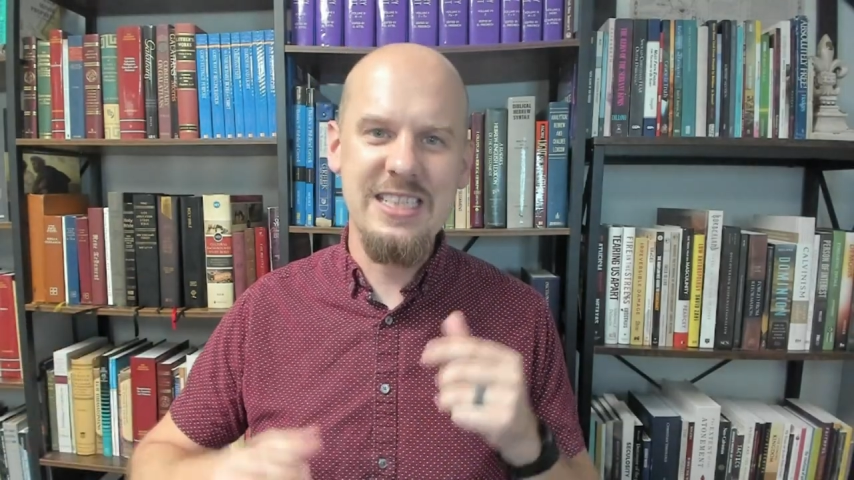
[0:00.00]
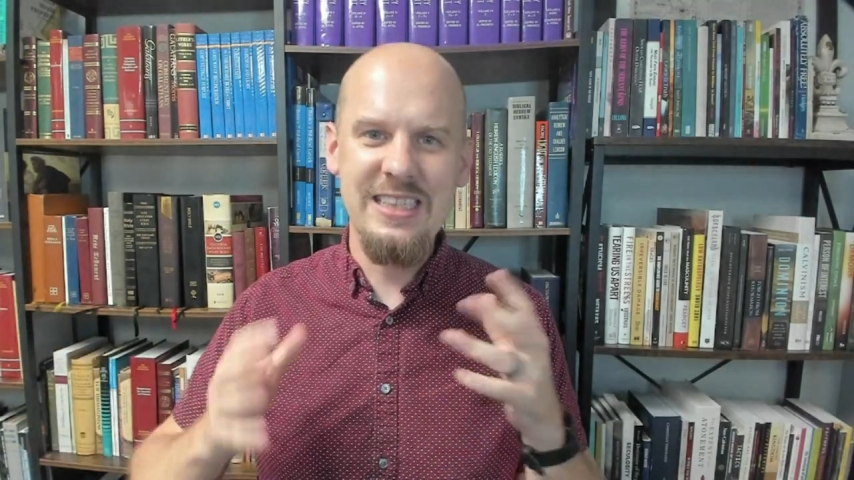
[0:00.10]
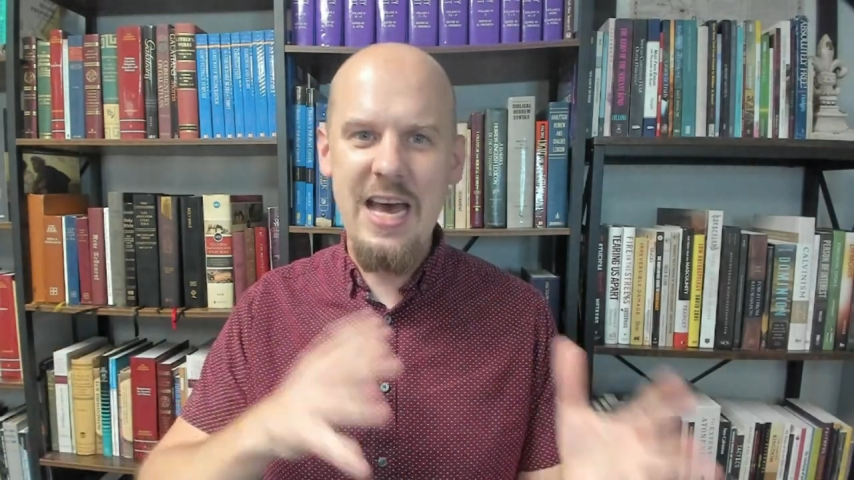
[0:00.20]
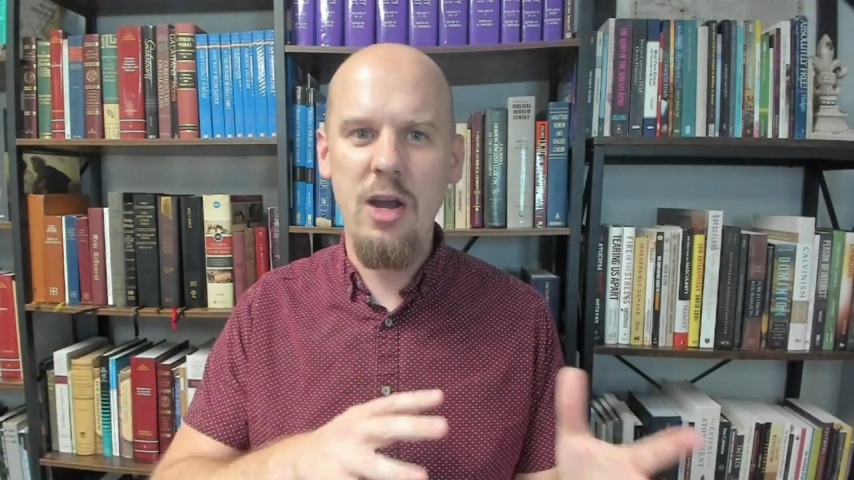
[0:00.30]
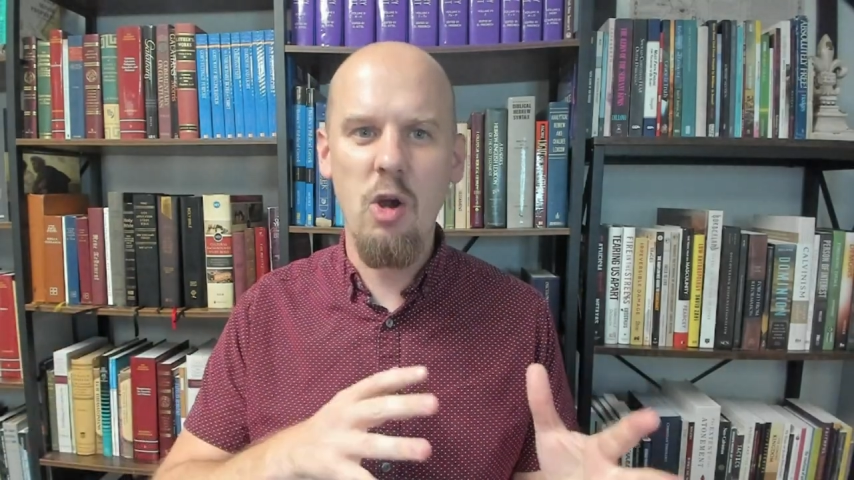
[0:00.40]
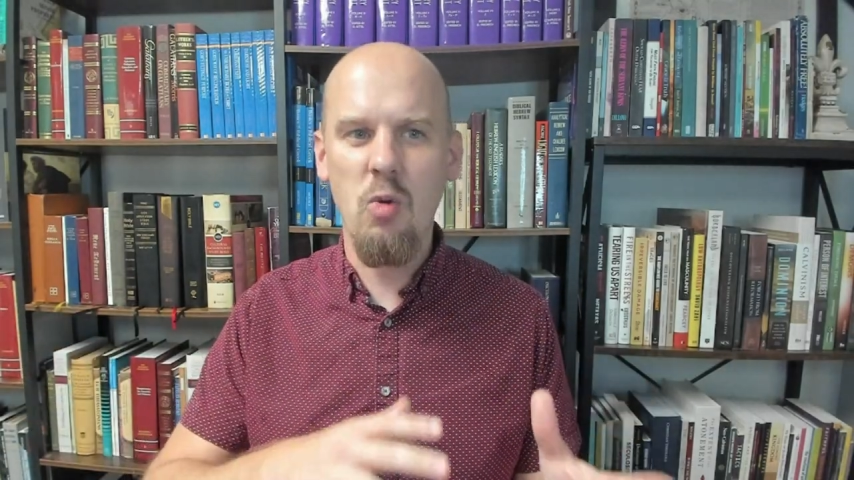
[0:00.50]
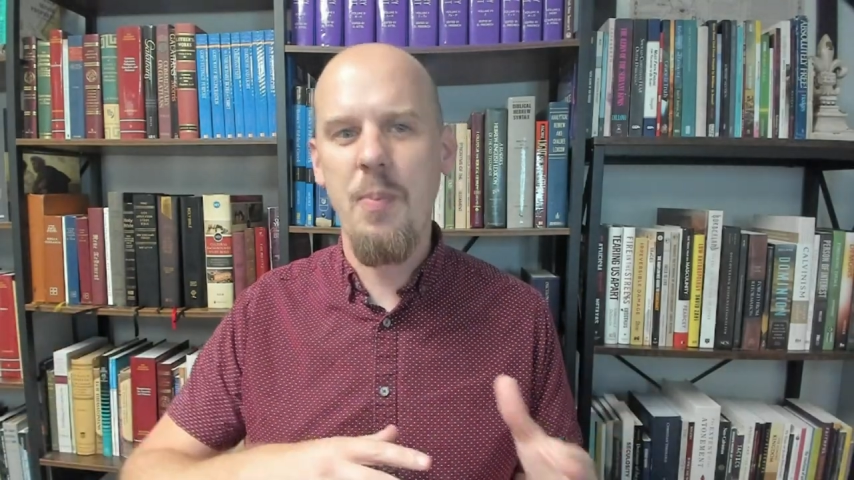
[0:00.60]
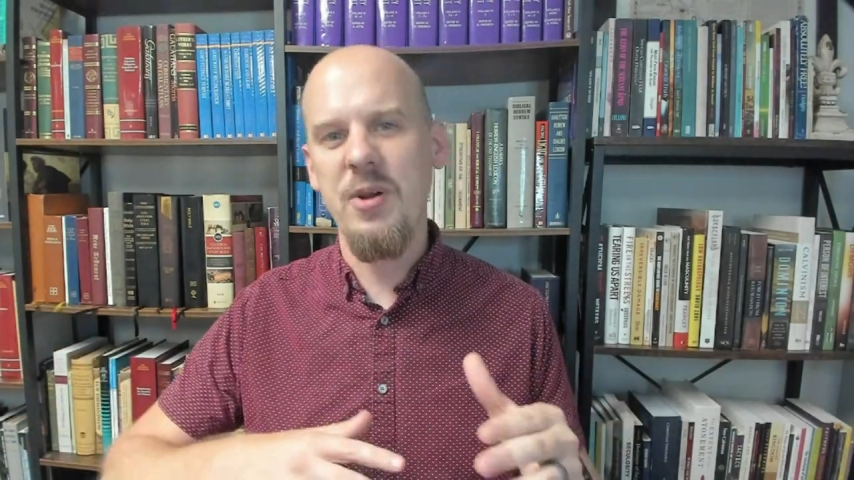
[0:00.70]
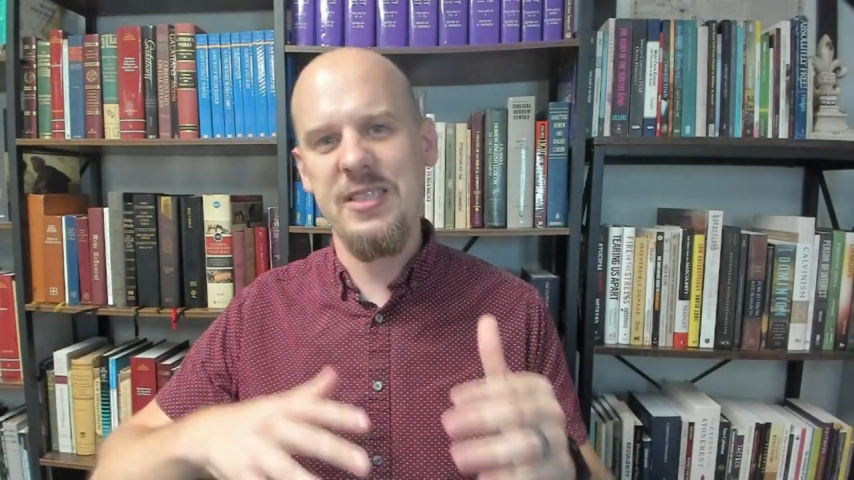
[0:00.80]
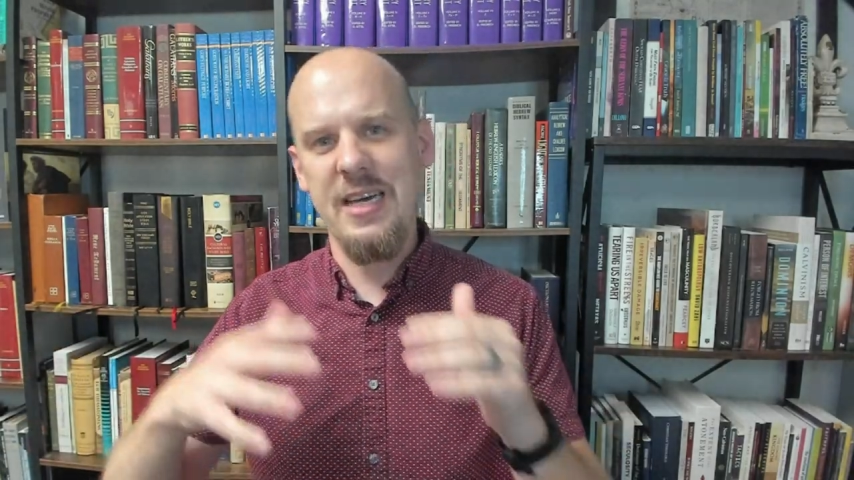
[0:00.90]
letter
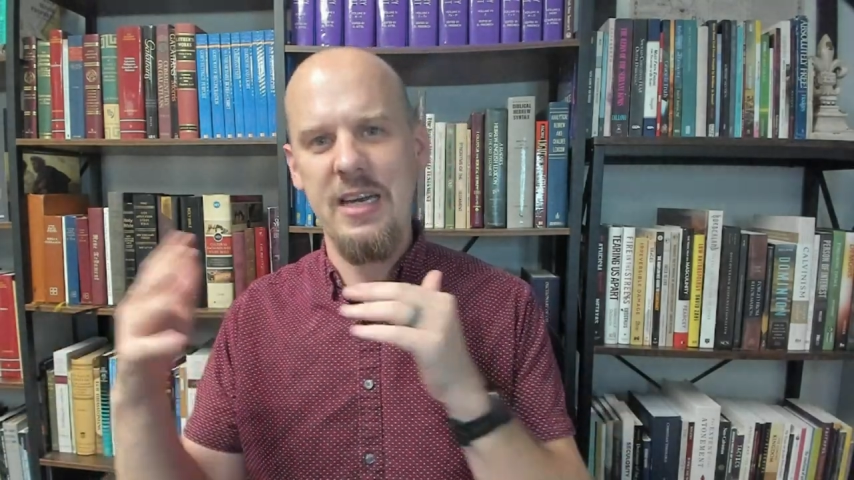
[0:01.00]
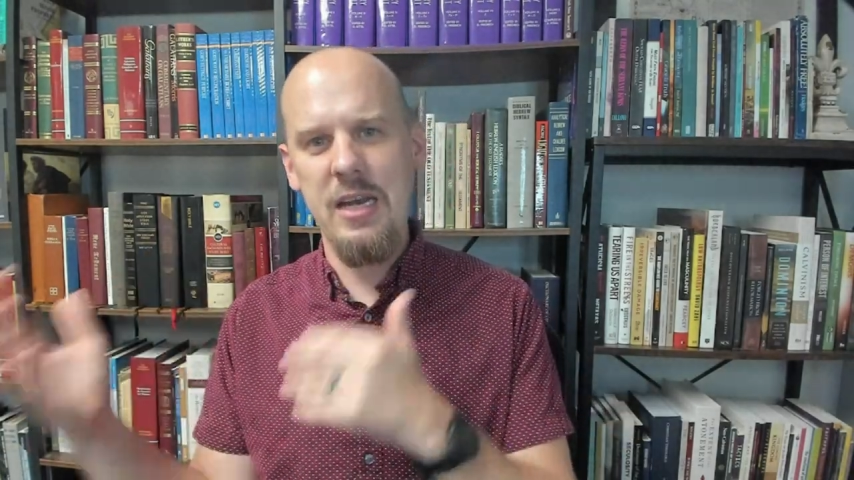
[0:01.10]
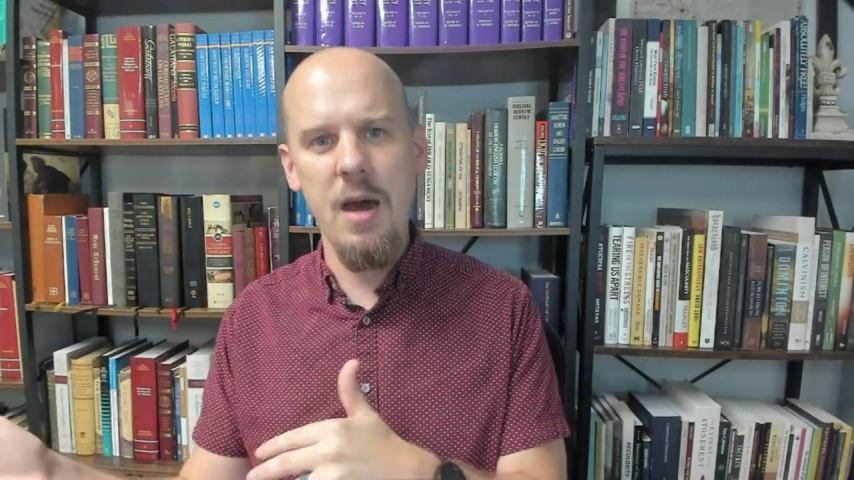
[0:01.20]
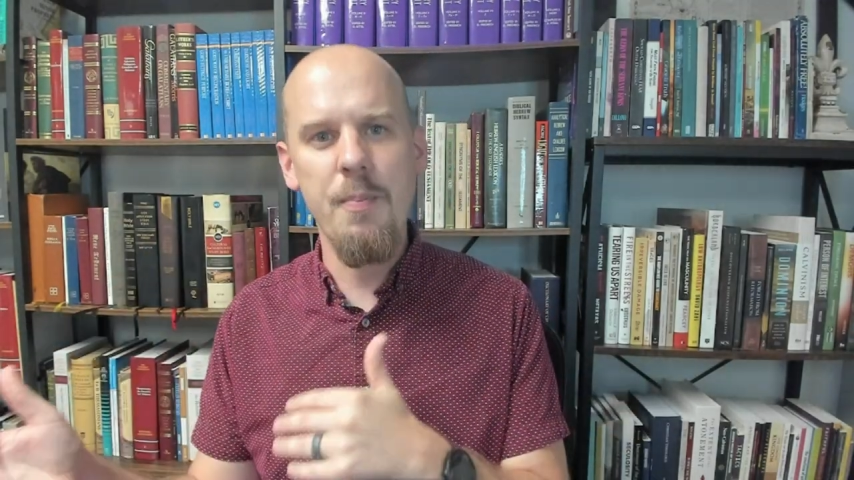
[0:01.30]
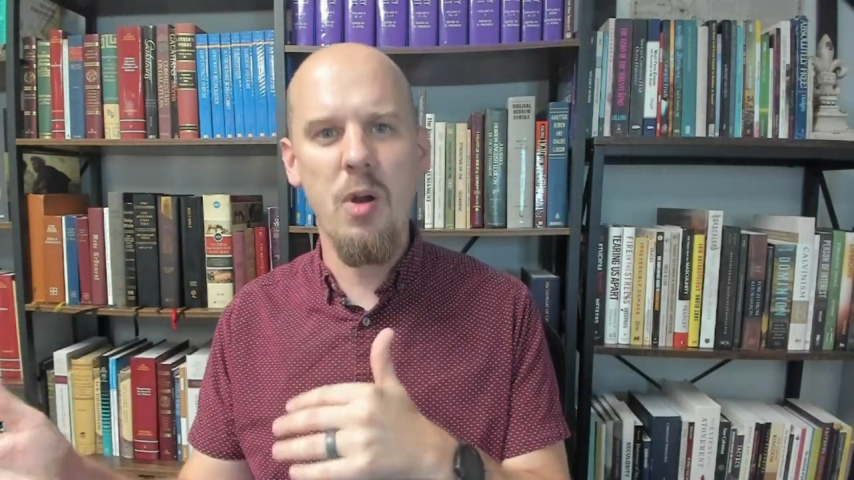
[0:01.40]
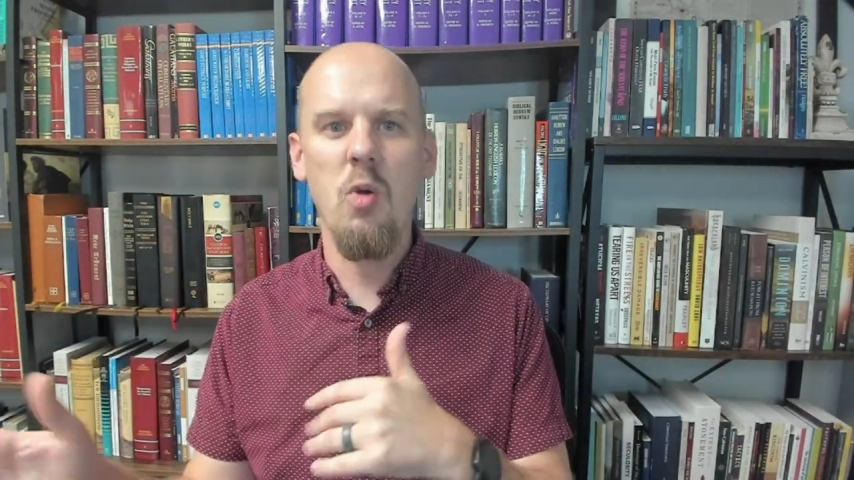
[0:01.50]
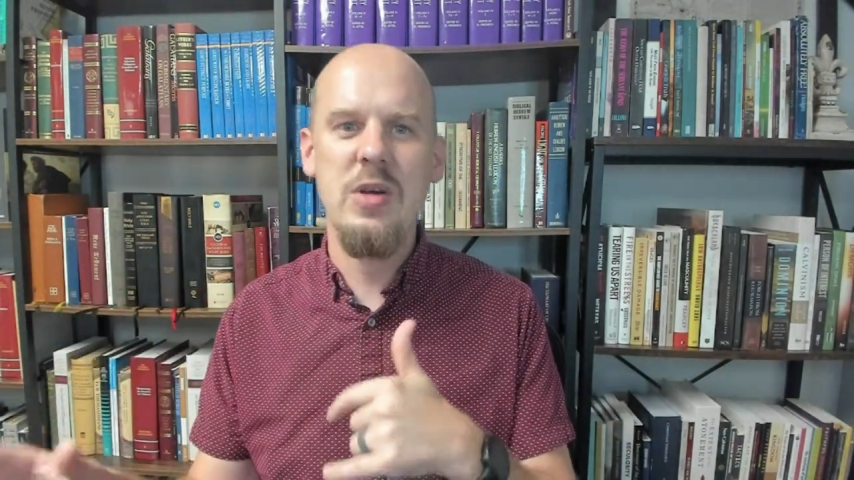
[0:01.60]
represented a number,